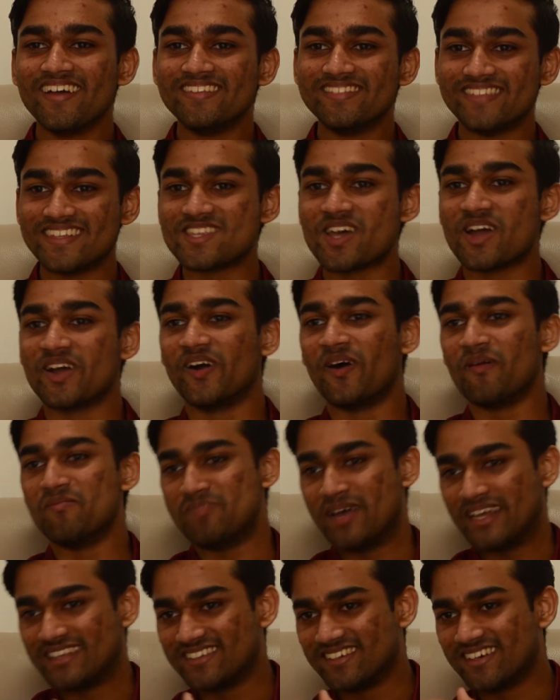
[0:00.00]
that's how I
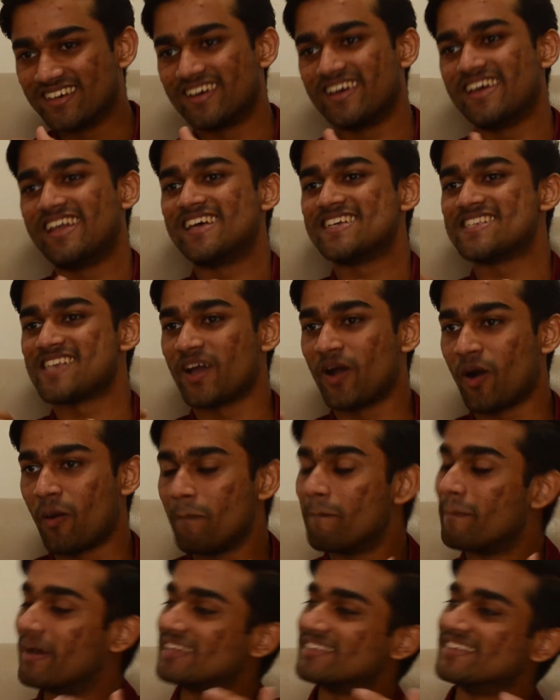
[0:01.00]
got better, and as I
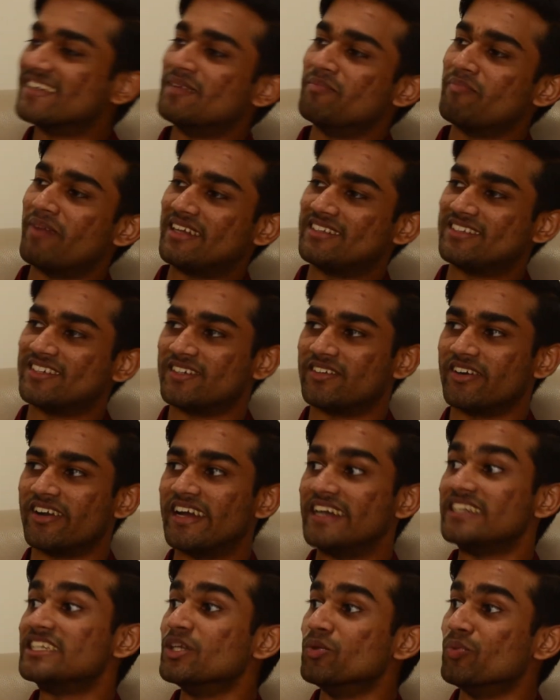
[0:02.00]
got better and better,
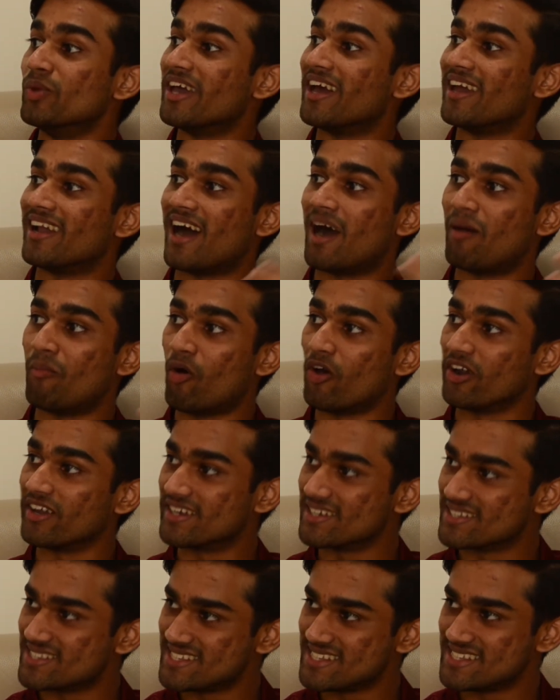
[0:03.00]
right, actually we had a
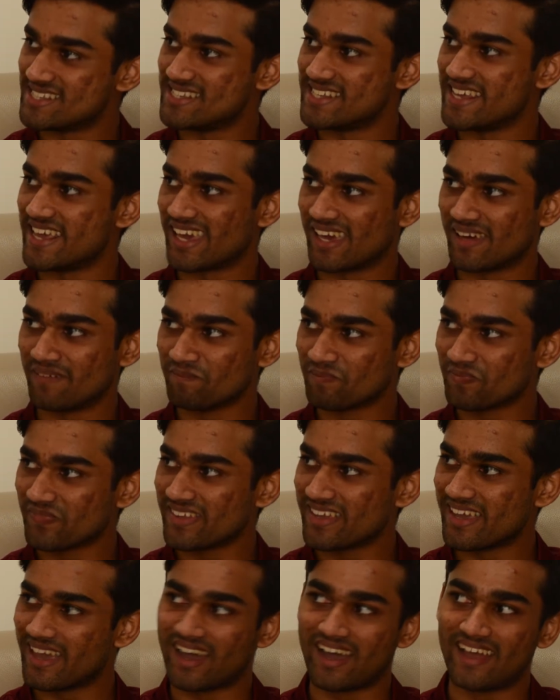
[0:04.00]
harmonica CCA,
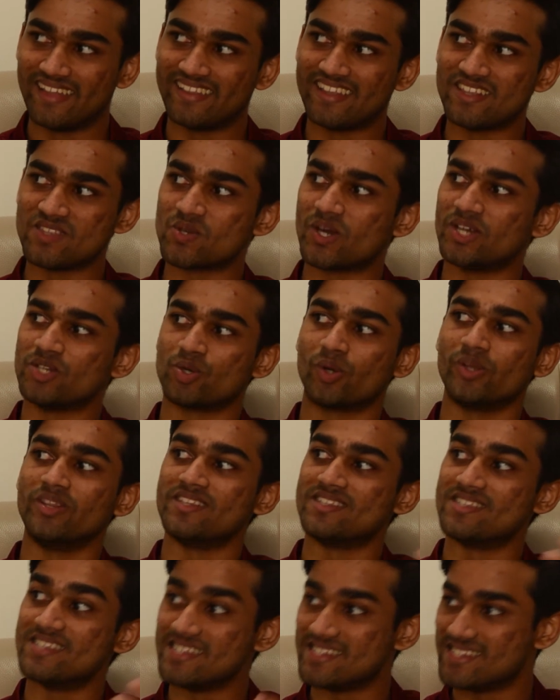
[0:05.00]
yeah, and then so I joined
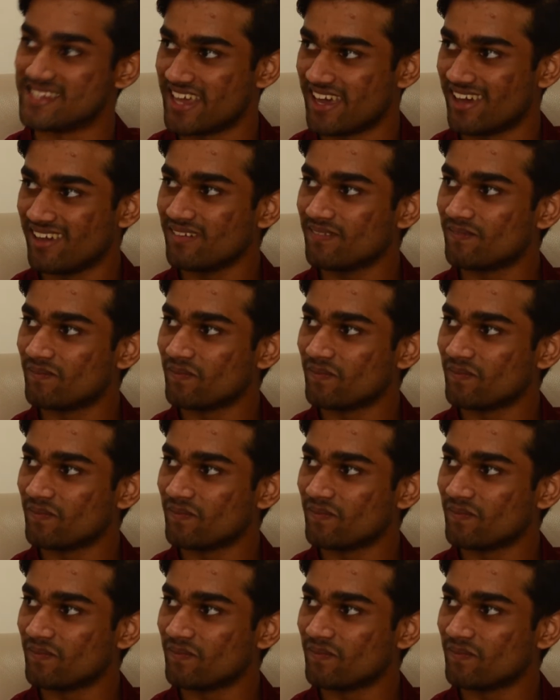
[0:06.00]
the CCA.